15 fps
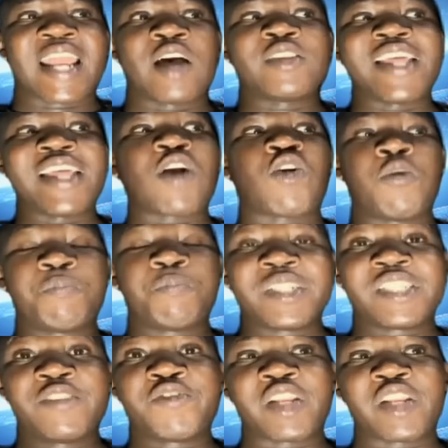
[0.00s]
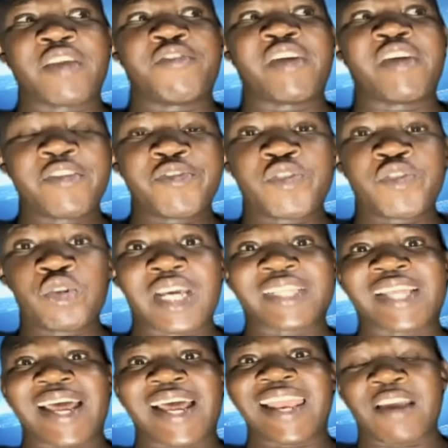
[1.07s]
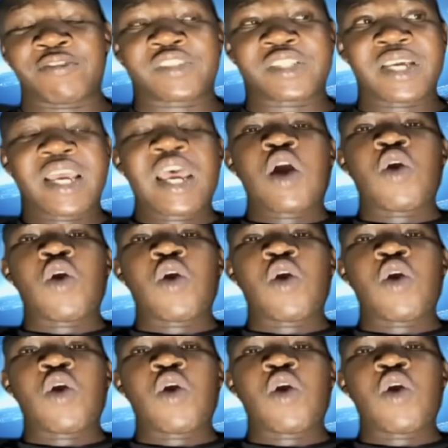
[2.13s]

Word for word: now they are competing for the very few that are left.